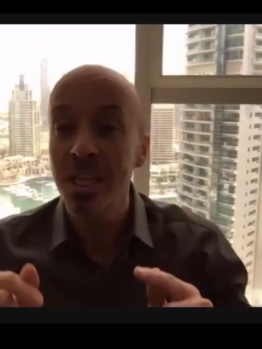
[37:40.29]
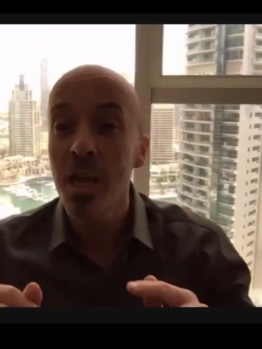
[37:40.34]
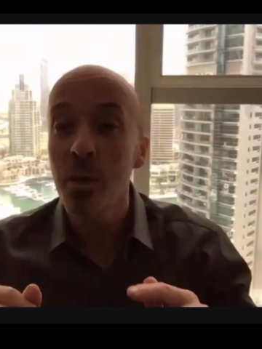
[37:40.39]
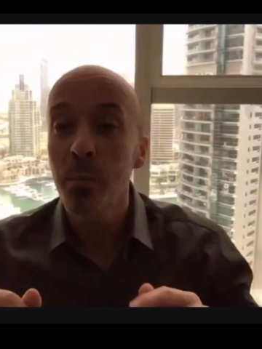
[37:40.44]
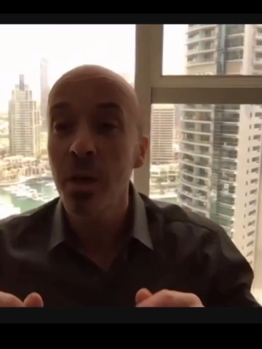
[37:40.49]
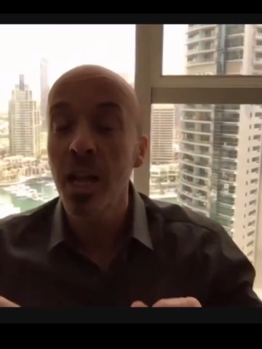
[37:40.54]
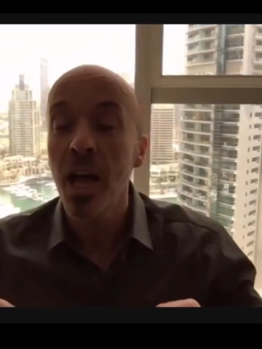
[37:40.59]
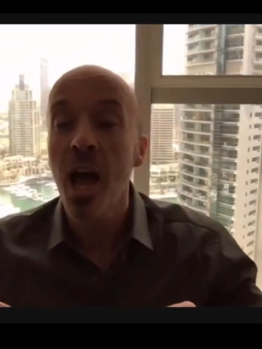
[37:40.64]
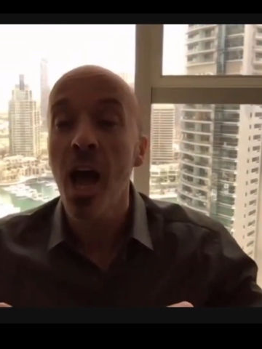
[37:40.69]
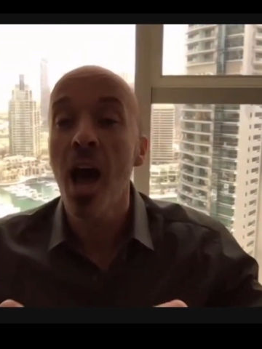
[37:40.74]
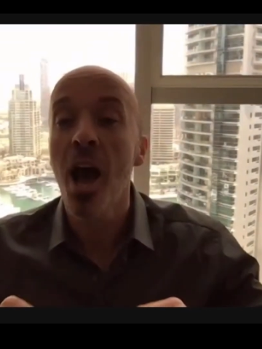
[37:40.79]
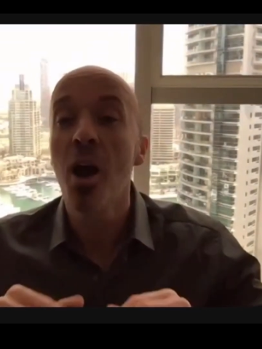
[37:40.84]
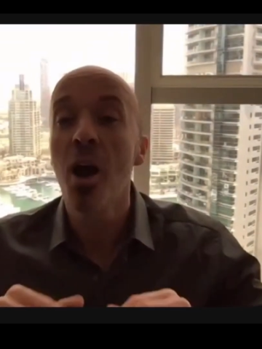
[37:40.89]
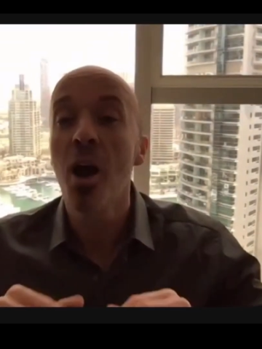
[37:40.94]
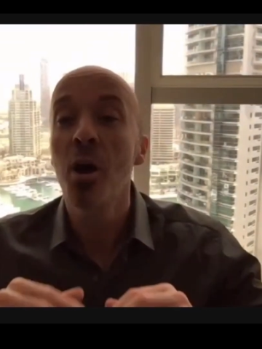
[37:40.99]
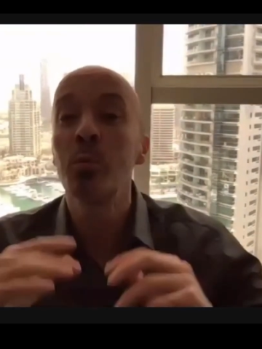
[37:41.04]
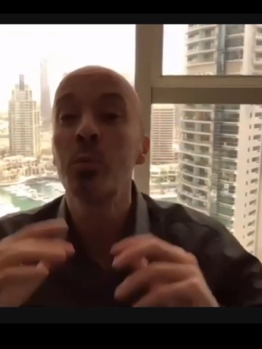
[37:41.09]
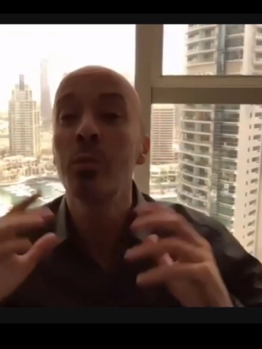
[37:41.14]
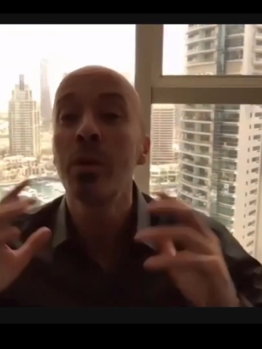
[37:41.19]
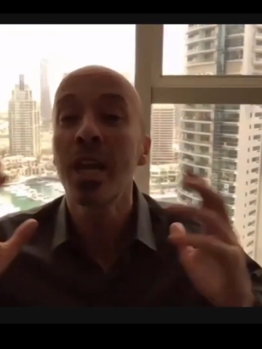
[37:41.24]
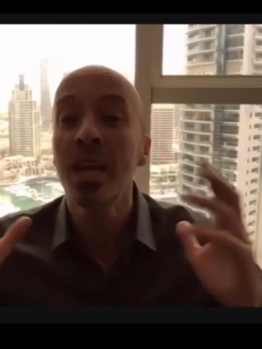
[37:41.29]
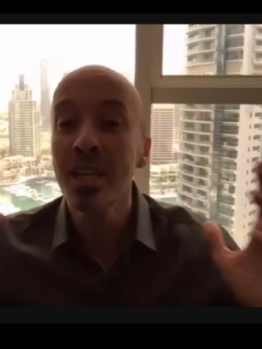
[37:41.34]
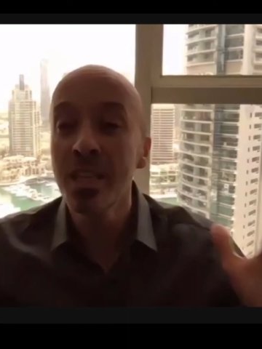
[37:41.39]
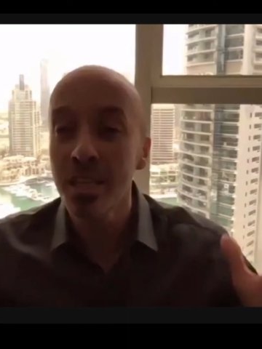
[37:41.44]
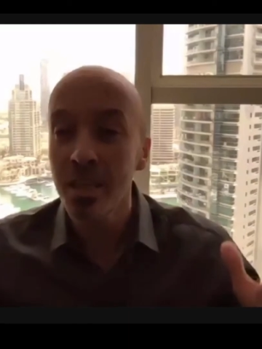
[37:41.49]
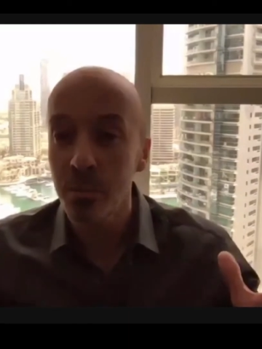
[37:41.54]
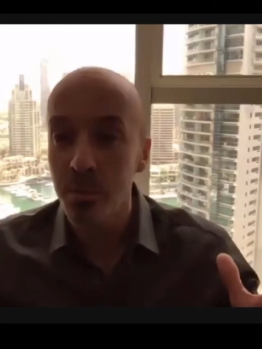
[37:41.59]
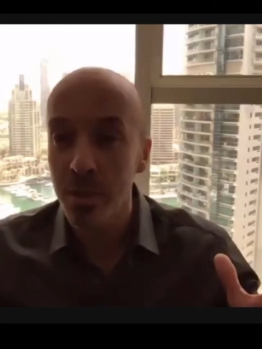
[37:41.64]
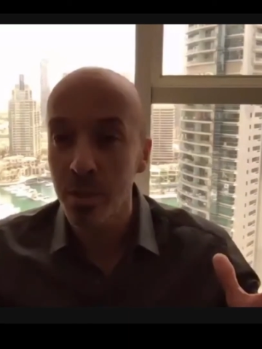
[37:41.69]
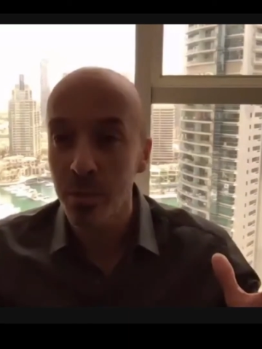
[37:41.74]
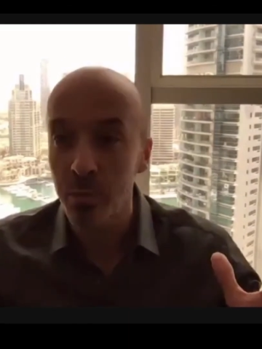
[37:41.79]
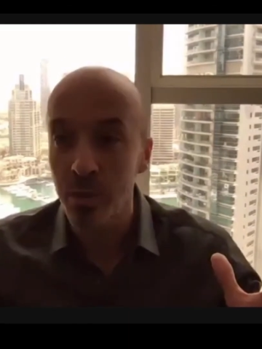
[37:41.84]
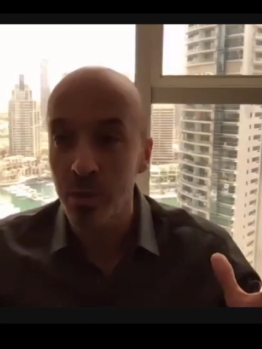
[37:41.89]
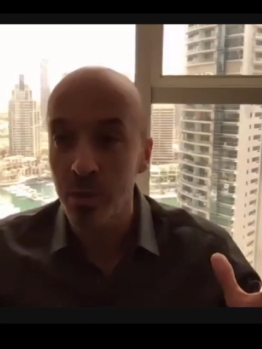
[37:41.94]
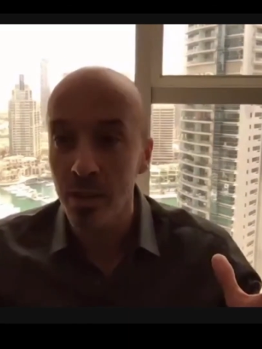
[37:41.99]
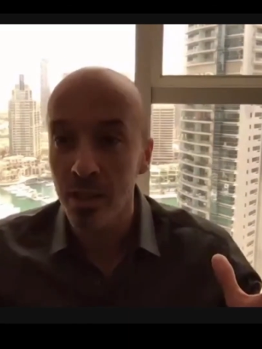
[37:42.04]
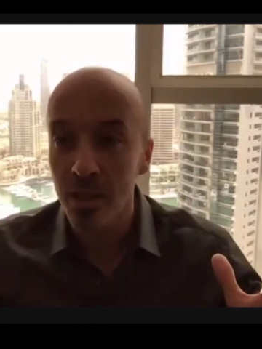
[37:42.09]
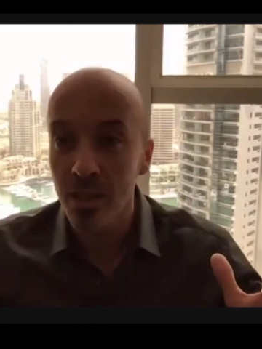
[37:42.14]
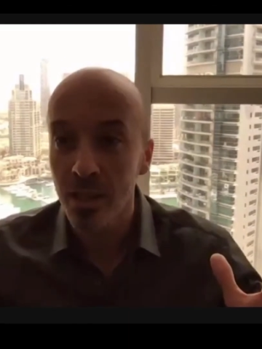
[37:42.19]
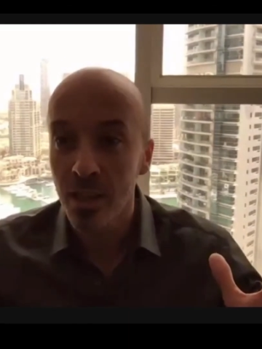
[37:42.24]
but how many people,
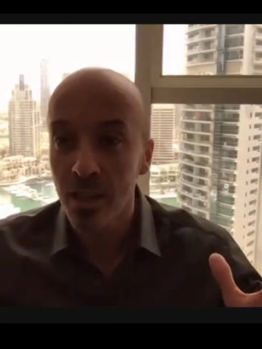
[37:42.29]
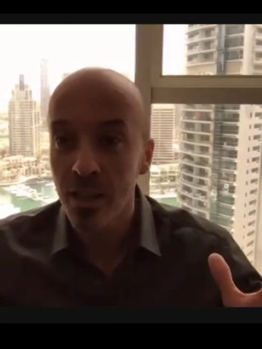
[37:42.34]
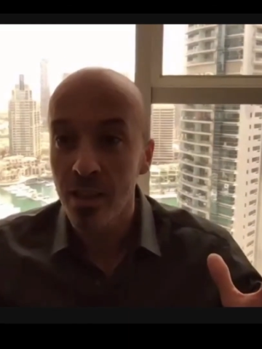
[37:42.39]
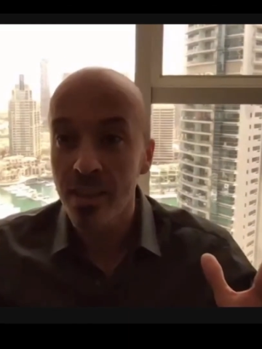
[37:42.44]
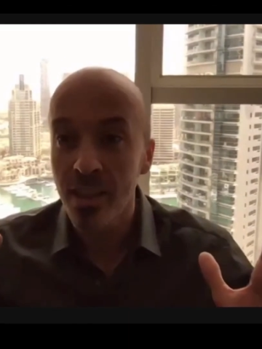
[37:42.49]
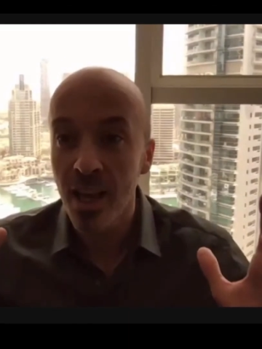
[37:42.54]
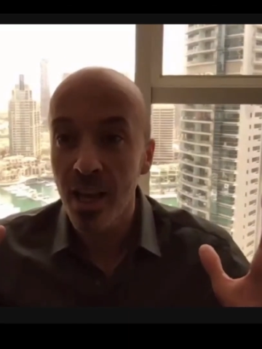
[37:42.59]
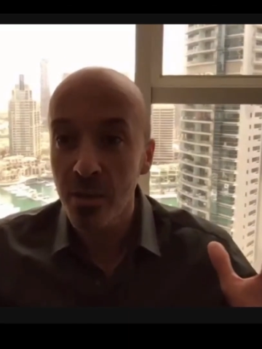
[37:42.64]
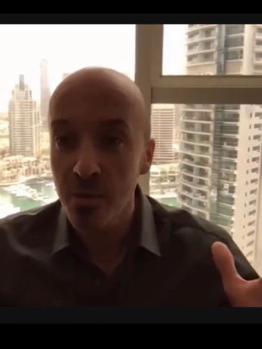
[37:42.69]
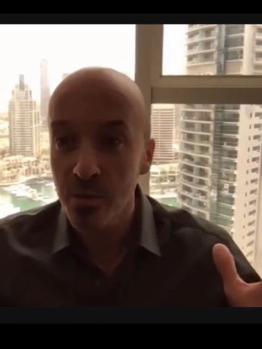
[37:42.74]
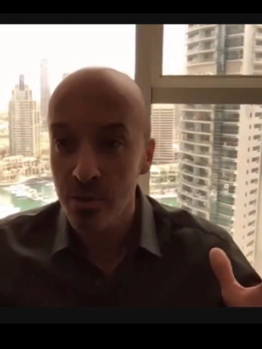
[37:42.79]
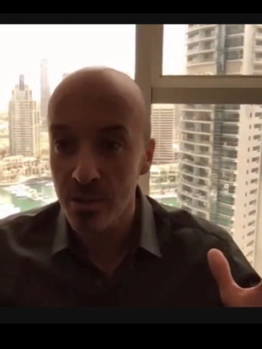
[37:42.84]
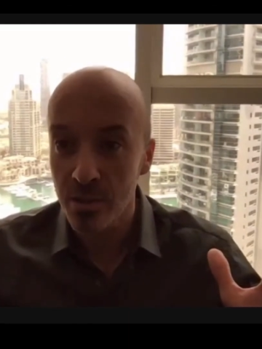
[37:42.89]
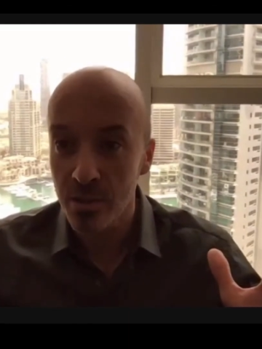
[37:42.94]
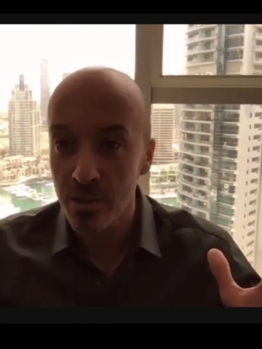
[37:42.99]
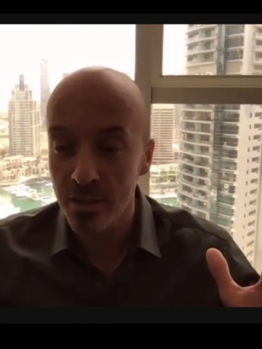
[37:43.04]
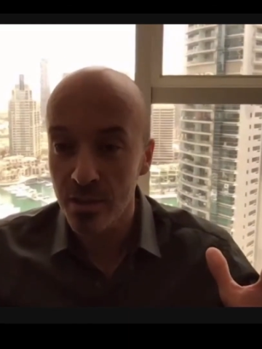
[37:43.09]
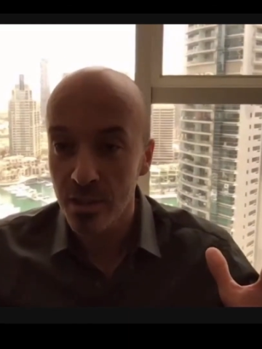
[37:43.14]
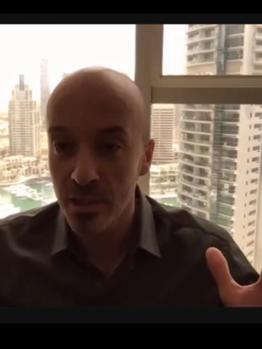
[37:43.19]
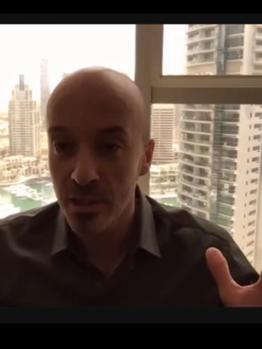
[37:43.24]
thousands,